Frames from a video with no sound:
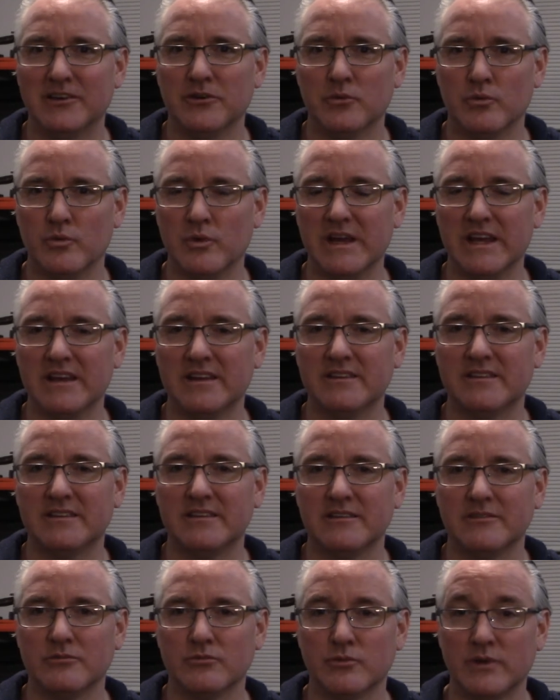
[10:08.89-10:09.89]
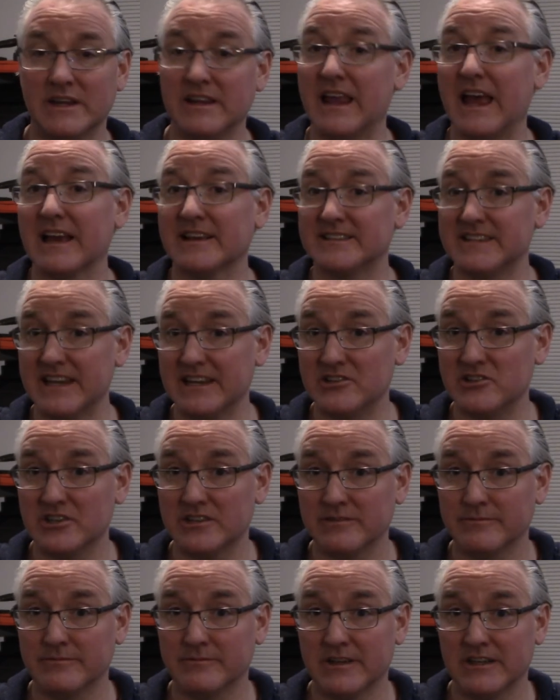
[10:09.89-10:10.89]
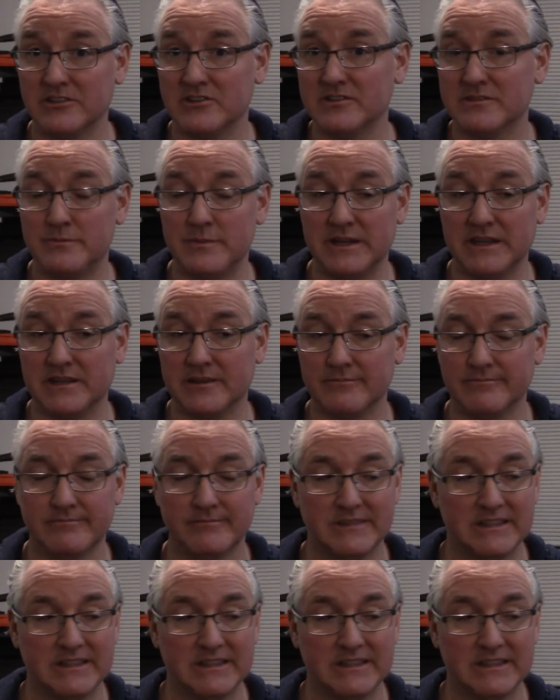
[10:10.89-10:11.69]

with relaxation and just being